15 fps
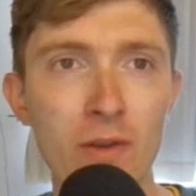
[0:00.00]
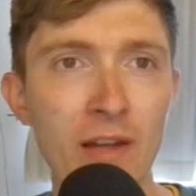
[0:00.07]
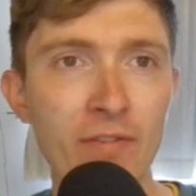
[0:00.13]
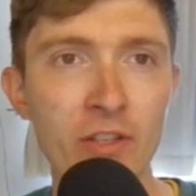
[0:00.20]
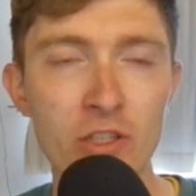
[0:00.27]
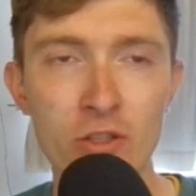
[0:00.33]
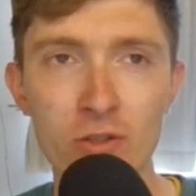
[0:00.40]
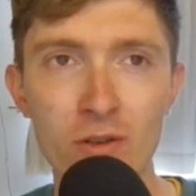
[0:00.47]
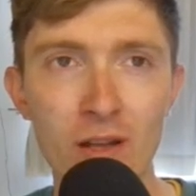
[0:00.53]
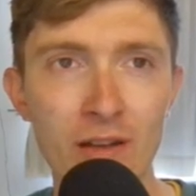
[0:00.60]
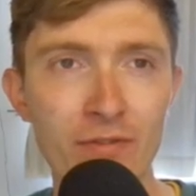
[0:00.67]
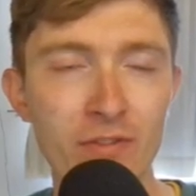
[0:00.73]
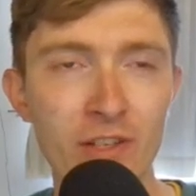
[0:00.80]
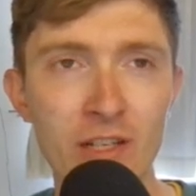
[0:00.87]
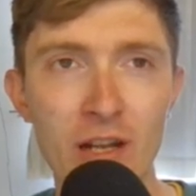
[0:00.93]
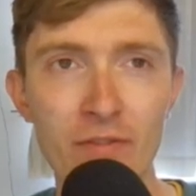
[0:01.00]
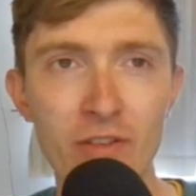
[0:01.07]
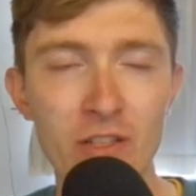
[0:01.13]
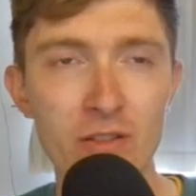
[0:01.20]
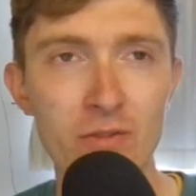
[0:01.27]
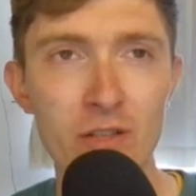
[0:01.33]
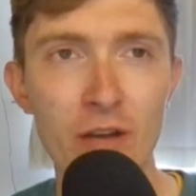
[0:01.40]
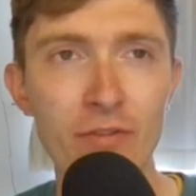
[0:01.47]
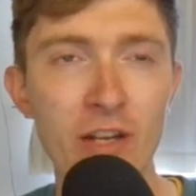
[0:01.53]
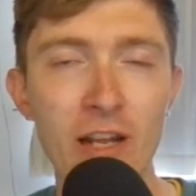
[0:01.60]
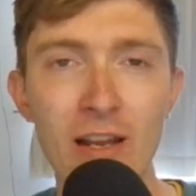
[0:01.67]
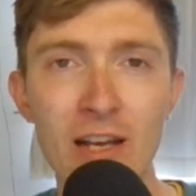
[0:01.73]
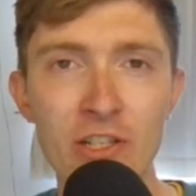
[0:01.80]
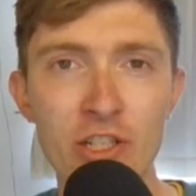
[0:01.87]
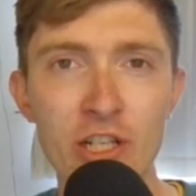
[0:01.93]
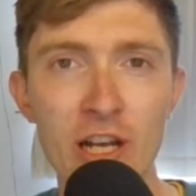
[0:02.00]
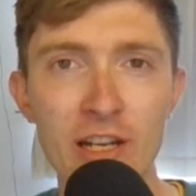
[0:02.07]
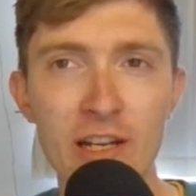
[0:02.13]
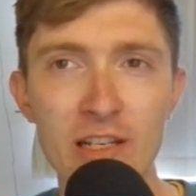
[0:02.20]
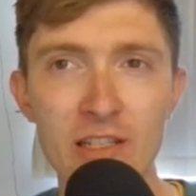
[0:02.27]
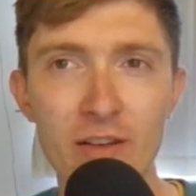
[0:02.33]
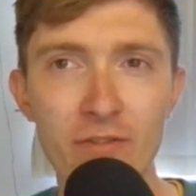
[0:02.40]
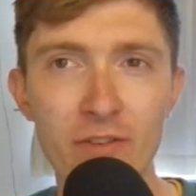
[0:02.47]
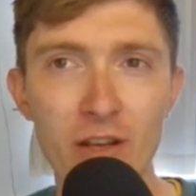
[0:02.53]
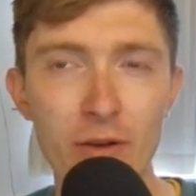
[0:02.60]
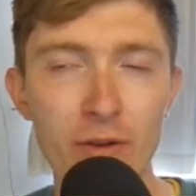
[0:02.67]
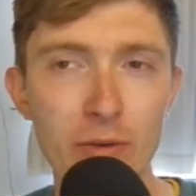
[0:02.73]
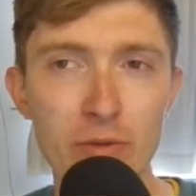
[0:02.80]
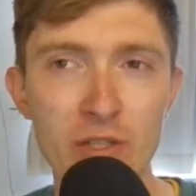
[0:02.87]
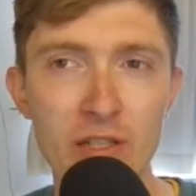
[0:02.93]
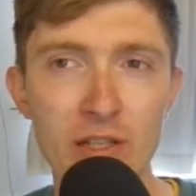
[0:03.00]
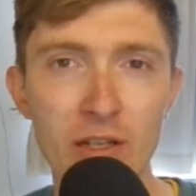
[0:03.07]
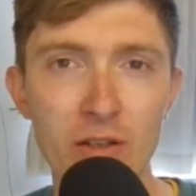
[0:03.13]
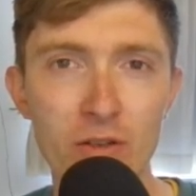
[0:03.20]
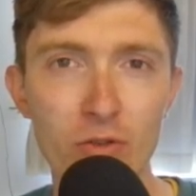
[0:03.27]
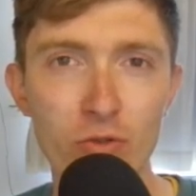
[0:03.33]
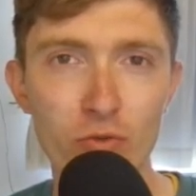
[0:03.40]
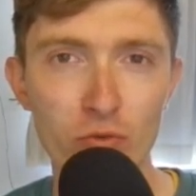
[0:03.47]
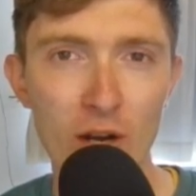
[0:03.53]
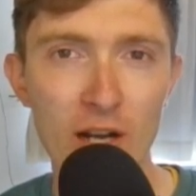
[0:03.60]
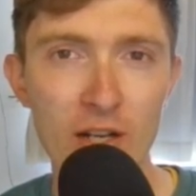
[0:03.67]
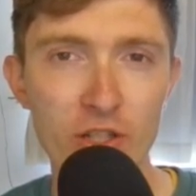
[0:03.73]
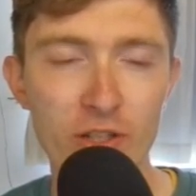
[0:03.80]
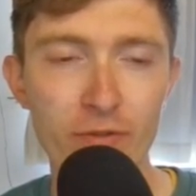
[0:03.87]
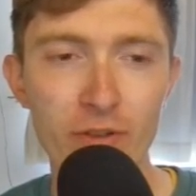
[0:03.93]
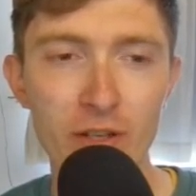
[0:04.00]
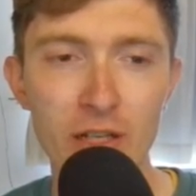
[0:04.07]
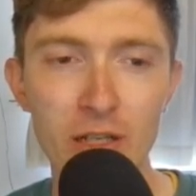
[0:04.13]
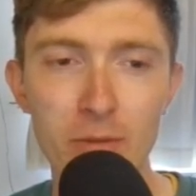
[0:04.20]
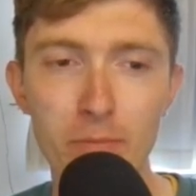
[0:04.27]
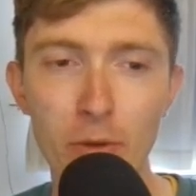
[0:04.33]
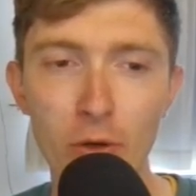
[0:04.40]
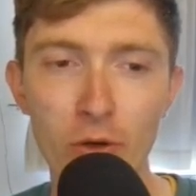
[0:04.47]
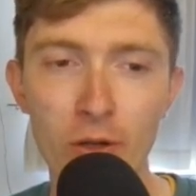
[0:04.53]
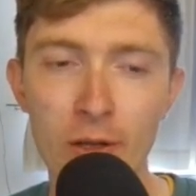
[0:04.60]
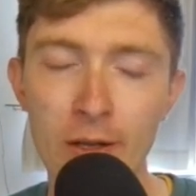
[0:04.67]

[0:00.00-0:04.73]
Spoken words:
like the Dauphiné last year, yes, I know he was in a crash, I think, but